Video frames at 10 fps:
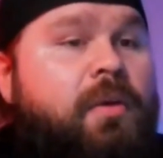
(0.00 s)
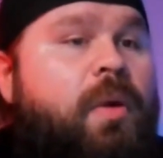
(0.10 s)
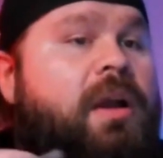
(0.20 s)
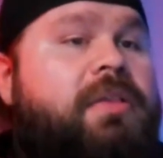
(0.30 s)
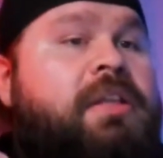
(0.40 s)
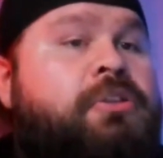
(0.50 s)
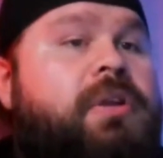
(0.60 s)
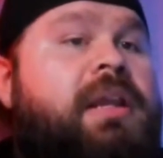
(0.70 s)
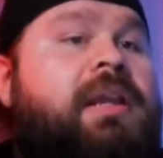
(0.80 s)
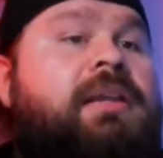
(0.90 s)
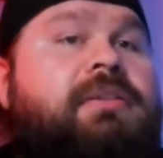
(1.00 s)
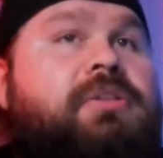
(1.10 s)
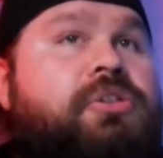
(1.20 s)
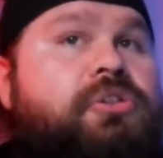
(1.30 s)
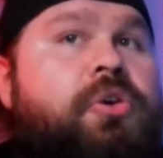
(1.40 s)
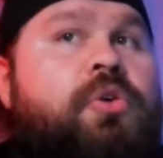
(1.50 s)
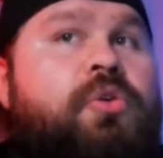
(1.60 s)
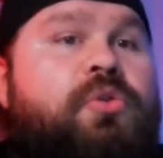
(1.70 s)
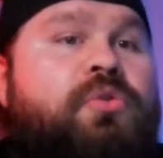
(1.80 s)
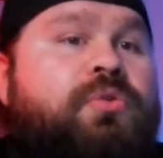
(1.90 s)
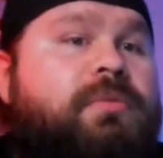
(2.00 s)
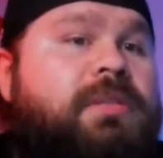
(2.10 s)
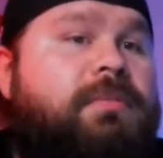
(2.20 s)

Why are they treating it so